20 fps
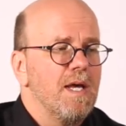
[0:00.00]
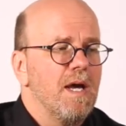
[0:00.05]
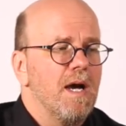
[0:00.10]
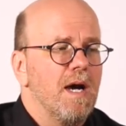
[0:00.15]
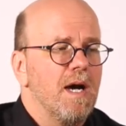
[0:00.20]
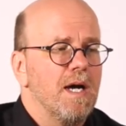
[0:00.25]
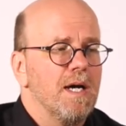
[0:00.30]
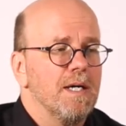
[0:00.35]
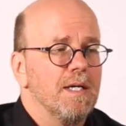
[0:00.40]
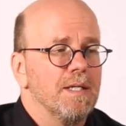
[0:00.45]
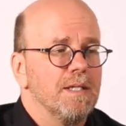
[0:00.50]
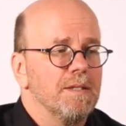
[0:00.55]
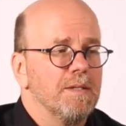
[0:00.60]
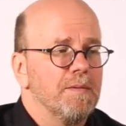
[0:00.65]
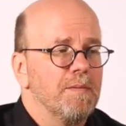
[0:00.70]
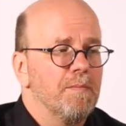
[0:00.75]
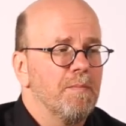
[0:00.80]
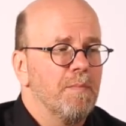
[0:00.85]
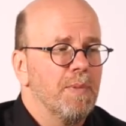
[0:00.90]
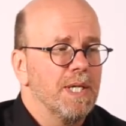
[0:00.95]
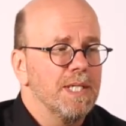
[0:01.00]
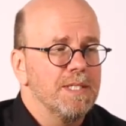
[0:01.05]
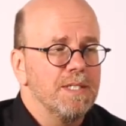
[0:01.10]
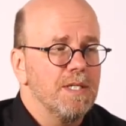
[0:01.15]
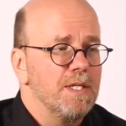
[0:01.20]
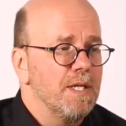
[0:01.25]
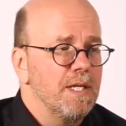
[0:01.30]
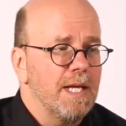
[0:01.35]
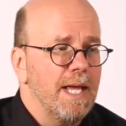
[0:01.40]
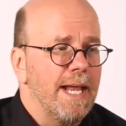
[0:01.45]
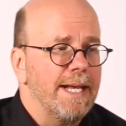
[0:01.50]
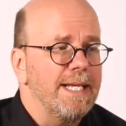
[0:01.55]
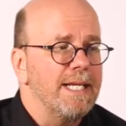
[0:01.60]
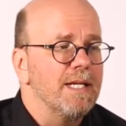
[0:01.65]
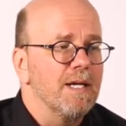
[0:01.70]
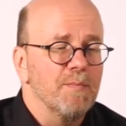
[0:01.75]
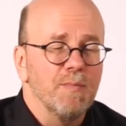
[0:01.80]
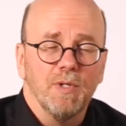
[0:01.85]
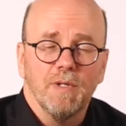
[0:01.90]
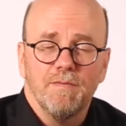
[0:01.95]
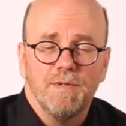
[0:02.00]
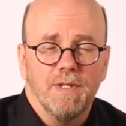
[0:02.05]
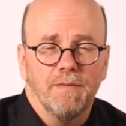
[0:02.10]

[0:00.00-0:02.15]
But any number of